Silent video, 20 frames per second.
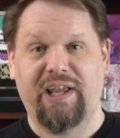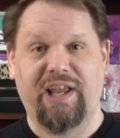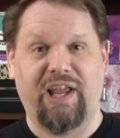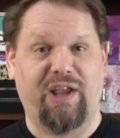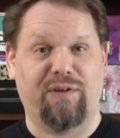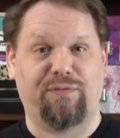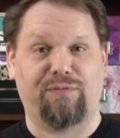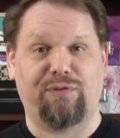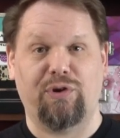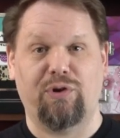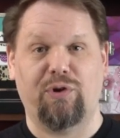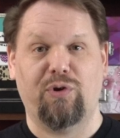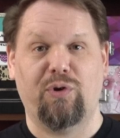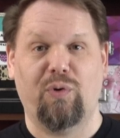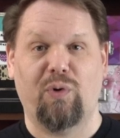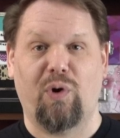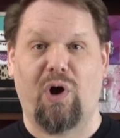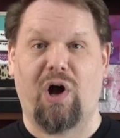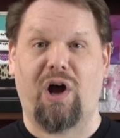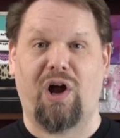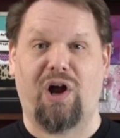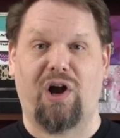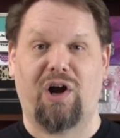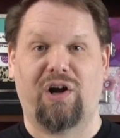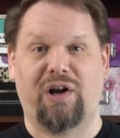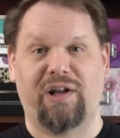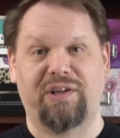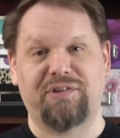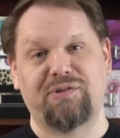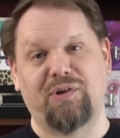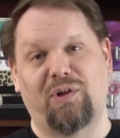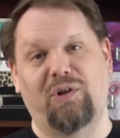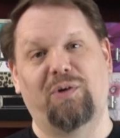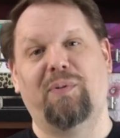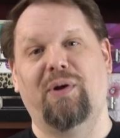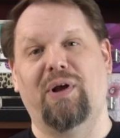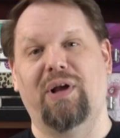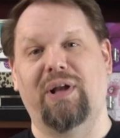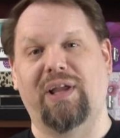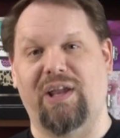If you are a solar
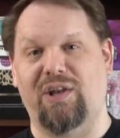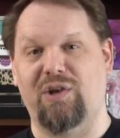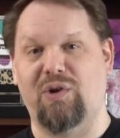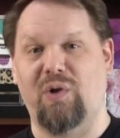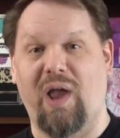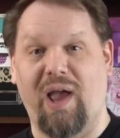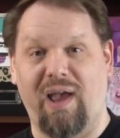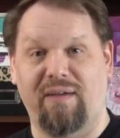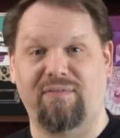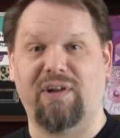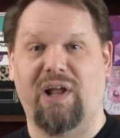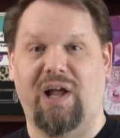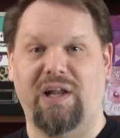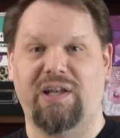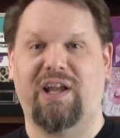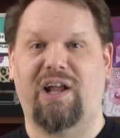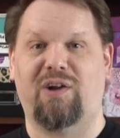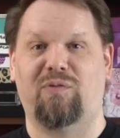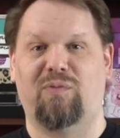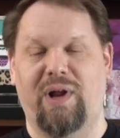punk and you have not yet